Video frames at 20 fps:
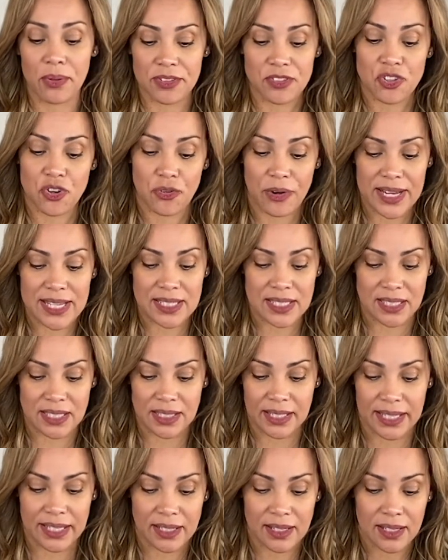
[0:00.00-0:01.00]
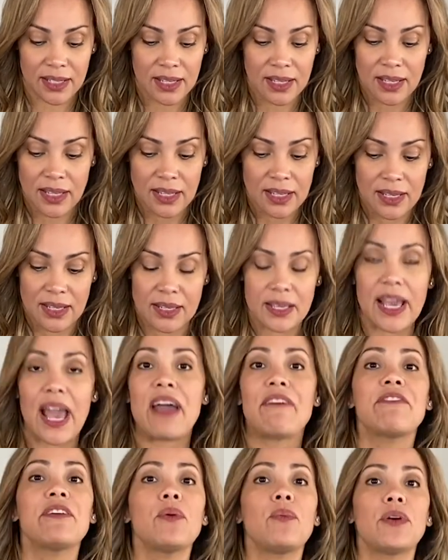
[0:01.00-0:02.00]
It's crazy. Like
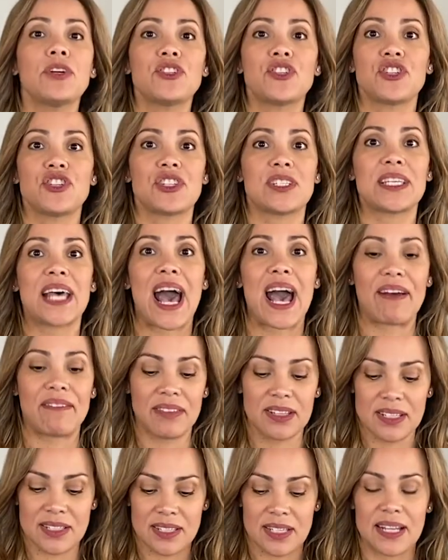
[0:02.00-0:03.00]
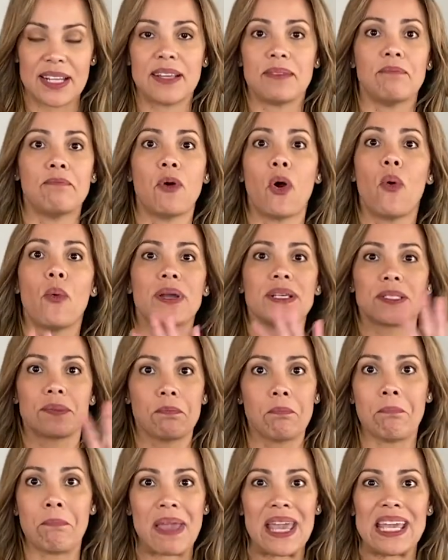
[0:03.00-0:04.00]
everyone should just have this and always
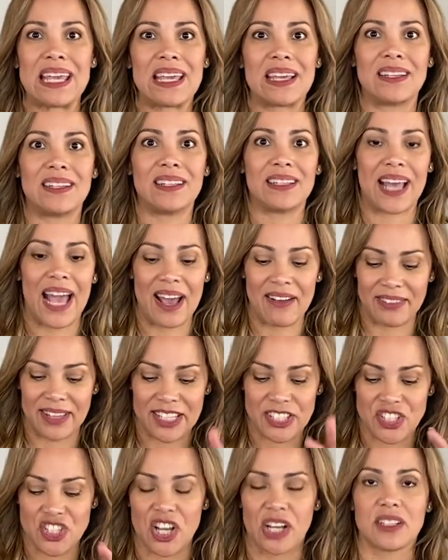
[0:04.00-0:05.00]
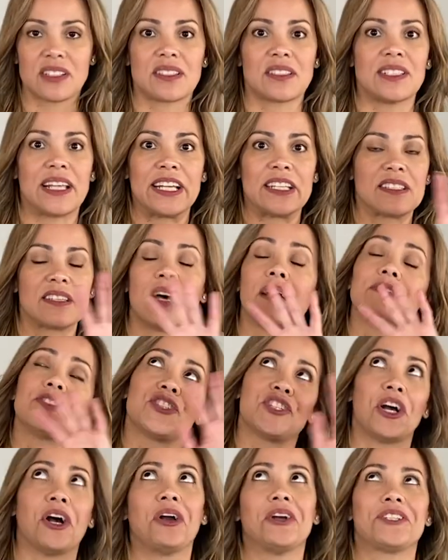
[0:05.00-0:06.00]
make it and have like
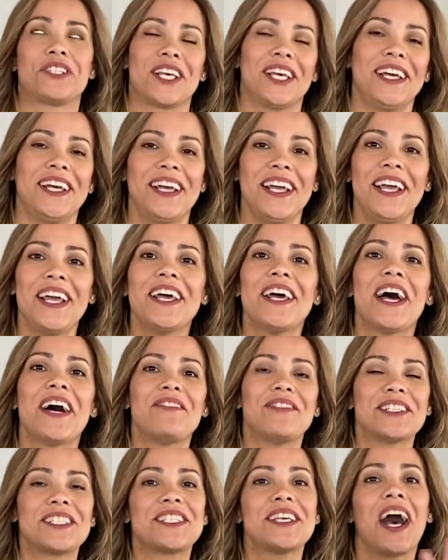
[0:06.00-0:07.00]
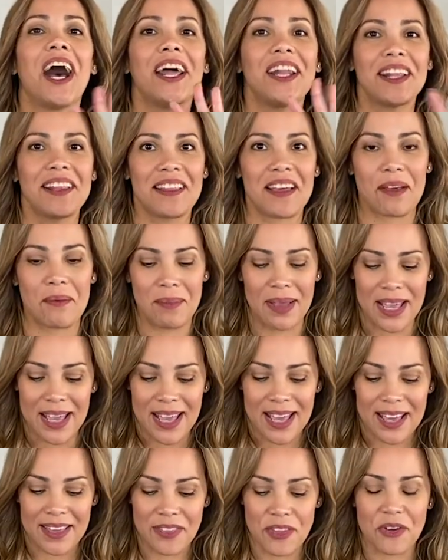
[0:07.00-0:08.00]
chunks, have a ton of them
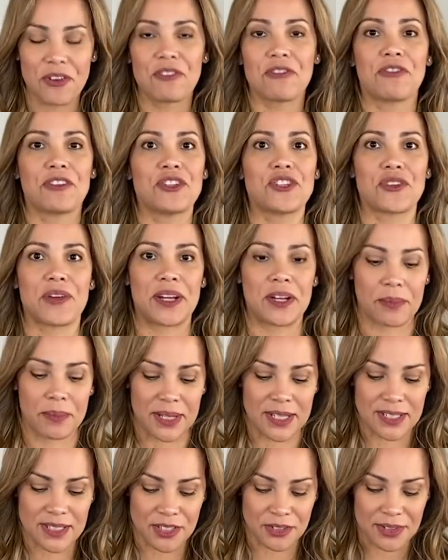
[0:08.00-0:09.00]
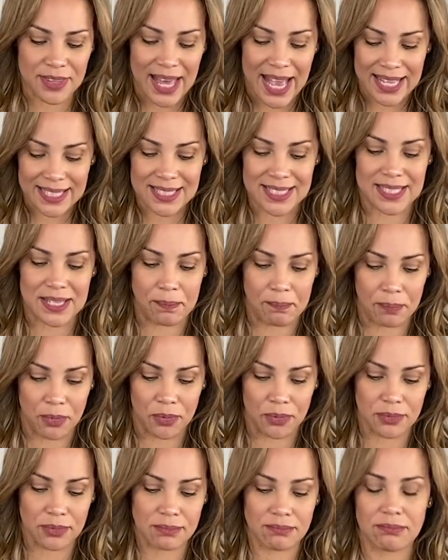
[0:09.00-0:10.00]
in the refrigerator because they're that
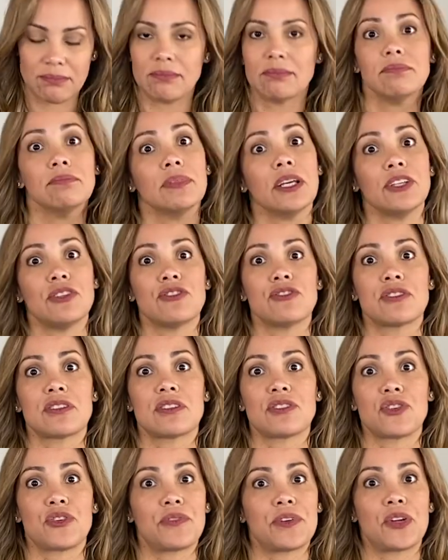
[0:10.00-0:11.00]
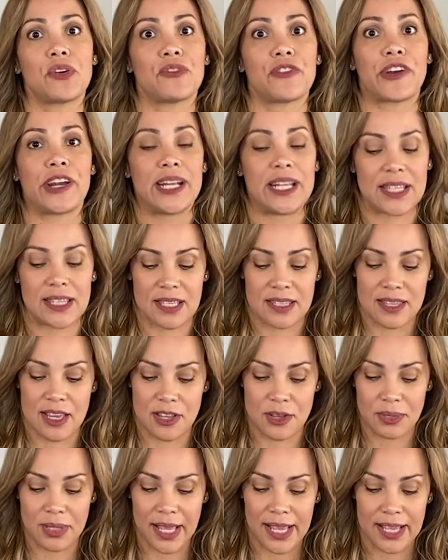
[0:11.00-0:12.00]
simple. And you just serve it over anything
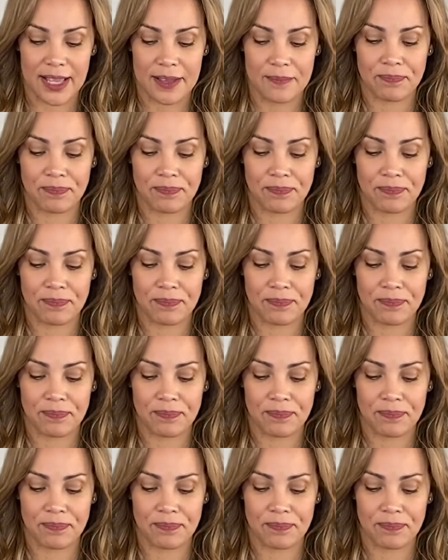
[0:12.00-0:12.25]
that you like.